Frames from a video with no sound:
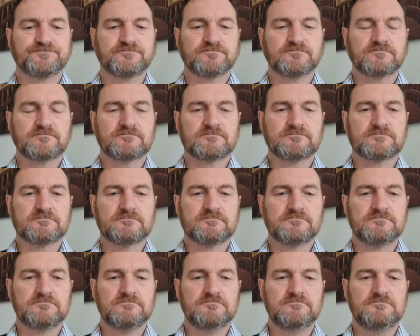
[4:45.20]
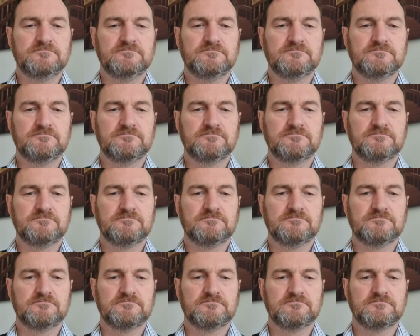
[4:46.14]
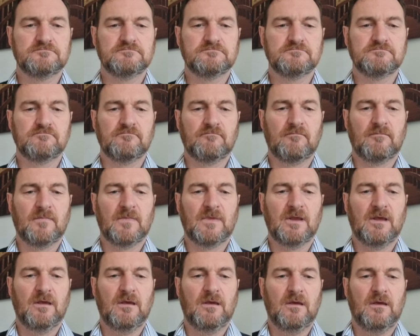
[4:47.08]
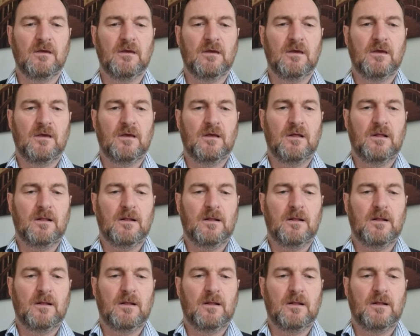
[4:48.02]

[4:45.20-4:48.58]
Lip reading: [no speech]